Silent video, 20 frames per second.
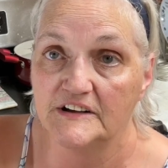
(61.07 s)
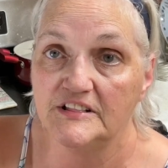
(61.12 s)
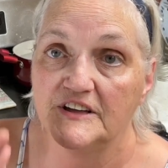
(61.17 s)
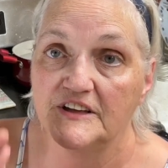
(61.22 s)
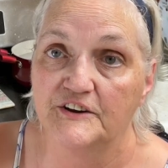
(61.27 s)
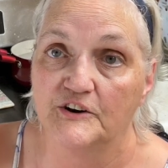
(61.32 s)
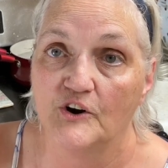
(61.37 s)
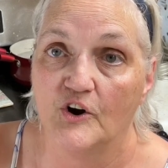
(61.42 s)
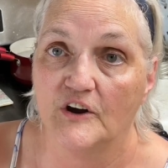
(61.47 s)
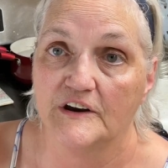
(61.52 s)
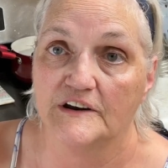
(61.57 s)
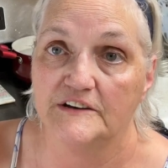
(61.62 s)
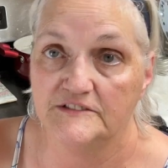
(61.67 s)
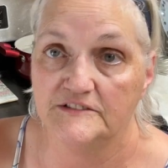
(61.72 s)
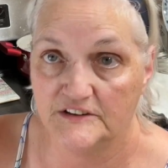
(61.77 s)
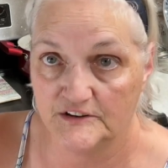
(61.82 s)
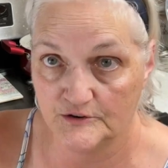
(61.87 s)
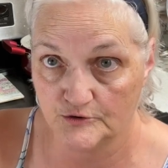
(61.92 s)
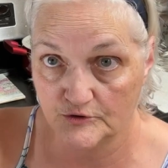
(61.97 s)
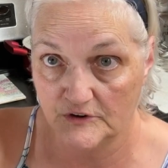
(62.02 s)
click on it
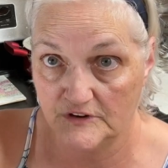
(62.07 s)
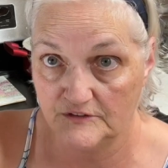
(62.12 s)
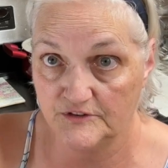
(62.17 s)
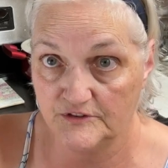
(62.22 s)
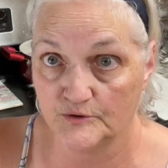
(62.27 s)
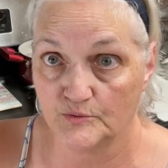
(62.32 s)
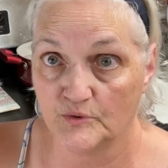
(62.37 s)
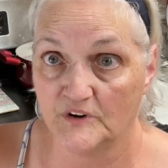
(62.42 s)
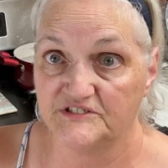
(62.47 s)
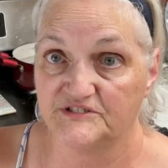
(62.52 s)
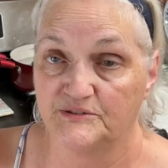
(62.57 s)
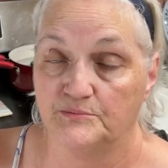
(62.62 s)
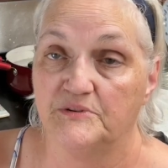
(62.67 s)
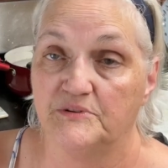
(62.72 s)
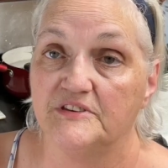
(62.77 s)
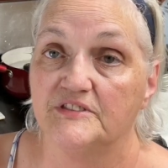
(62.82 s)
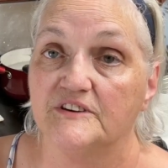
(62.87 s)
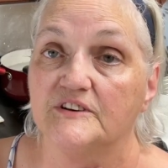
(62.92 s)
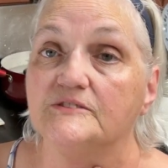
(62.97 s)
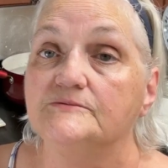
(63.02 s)
and it'll give you the
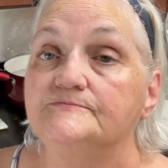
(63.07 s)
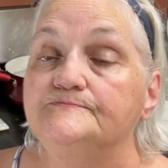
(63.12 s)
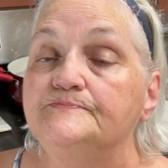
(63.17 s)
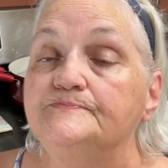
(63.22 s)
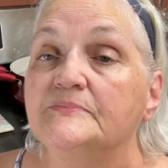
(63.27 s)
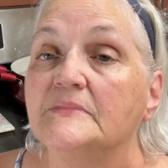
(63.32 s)
recipe there.